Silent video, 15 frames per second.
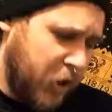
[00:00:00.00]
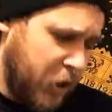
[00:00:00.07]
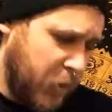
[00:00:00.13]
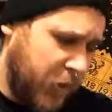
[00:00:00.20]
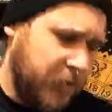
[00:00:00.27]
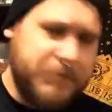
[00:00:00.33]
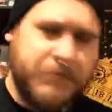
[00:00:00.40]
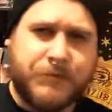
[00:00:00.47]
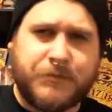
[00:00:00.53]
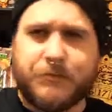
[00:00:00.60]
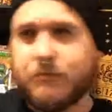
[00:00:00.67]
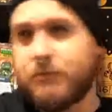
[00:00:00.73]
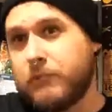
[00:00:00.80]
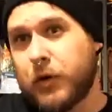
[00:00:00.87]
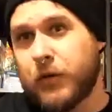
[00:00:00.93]
Oh well.
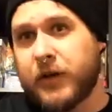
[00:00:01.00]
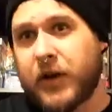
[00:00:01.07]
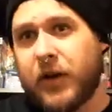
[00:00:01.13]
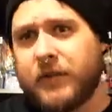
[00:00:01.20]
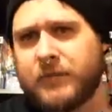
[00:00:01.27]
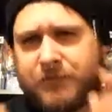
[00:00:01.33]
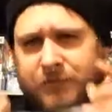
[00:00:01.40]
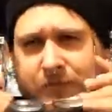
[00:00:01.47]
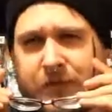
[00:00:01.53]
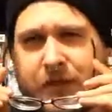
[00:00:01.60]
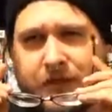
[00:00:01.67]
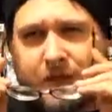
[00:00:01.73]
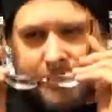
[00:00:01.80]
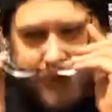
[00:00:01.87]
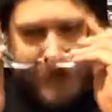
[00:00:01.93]
Moving on.
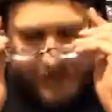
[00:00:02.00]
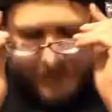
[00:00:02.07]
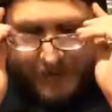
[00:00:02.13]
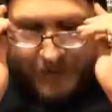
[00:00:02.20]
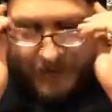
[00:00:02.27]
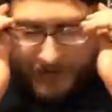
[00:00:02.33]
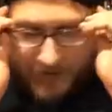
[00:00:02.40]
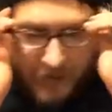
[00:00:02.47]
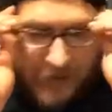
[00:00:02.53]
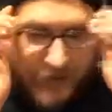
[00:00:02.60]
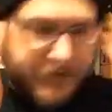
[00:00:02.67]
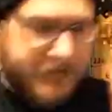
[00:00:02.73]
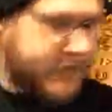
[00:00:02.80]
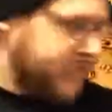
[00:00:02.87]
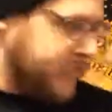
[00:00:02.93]
Next item in the
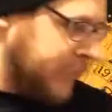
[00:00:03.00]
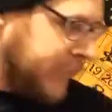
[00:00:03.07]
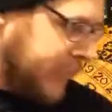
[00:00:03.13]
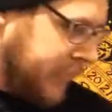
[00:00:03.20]
box.